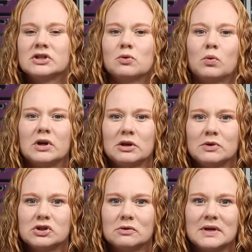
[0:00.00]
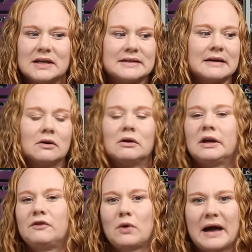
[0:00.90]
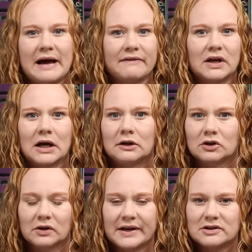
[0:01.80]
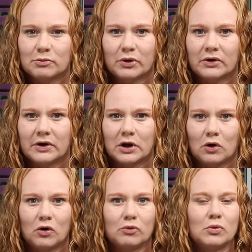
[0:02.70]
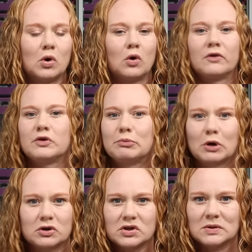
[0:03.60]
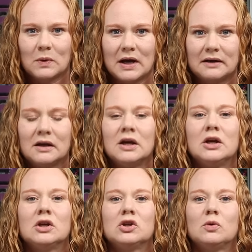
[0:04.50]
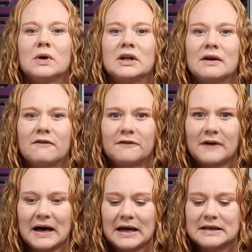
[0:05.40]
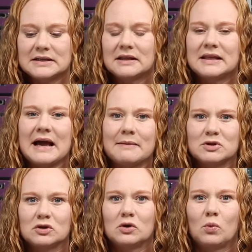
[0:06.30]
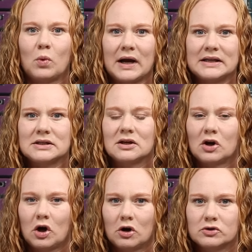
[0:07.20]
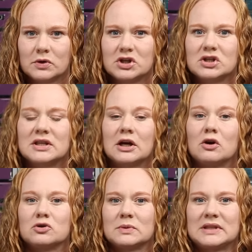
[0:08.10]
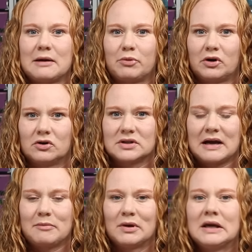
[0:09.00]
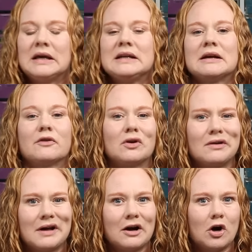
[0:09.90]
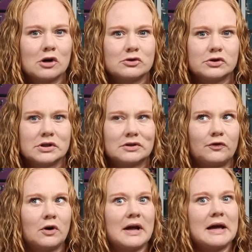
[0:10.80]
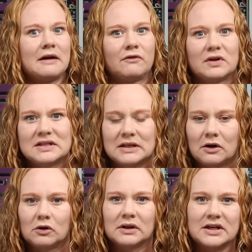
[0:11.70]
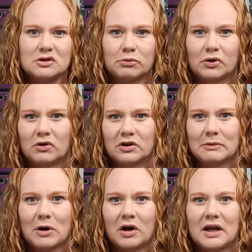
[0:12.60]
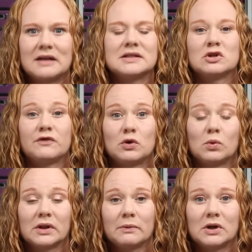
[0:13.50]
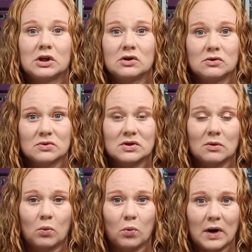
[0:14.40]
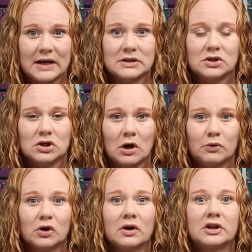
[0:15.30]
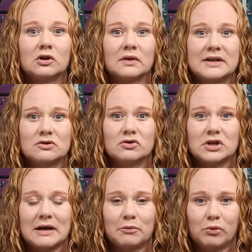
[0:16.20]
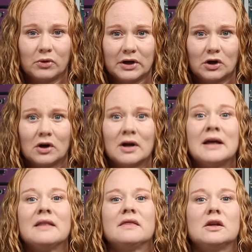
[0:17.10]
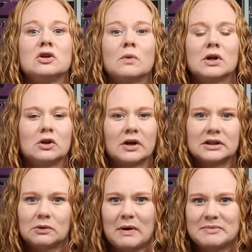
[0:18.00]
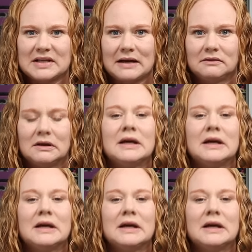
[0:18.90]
So what you would do is, if you have a color laser printer at home, or if you purchase one, you would find the Absolute White cartridge that goes with that printer type. Now there are not cartridges for every single laser printer on the market, so if you really want to use white toner in your LaserJet printer, then you'll want to look at the website.